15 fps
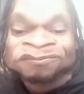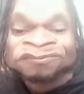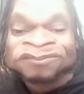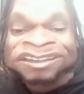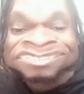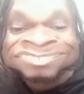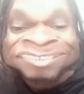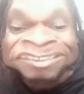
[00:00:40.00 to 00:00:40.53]

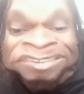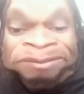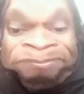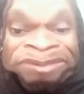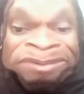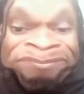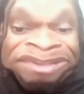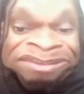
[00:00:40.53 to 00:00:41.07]
Well, I'll tell you a
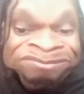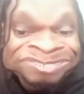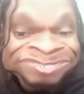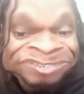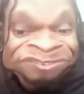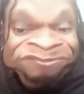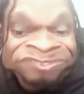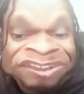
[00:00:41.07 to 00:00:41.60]
bit about
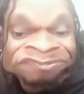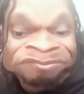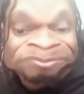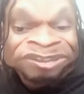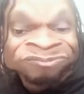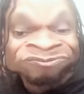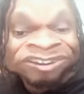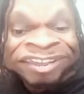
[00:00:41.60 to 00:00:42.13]
myself. Love a
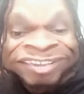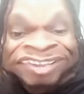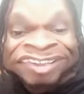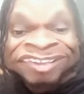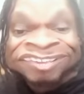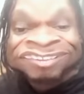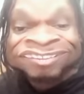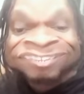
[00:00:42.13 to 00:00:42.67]
bit of
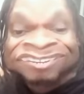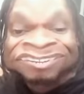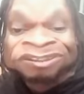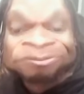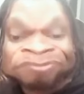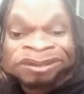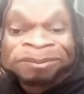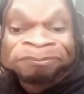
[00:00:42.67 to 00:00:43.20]
reggae, a
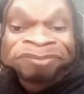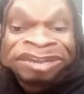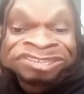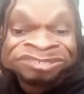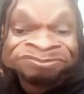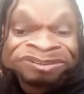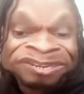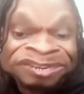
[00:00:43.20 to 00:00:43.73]
little bit of
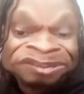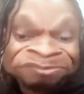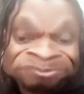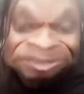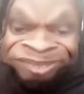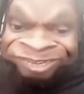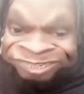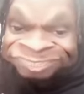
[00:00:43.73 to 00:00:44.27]
bashment, a little
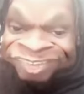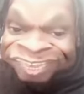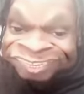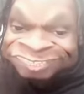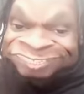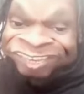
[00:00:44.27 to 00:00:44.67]
bit of dagger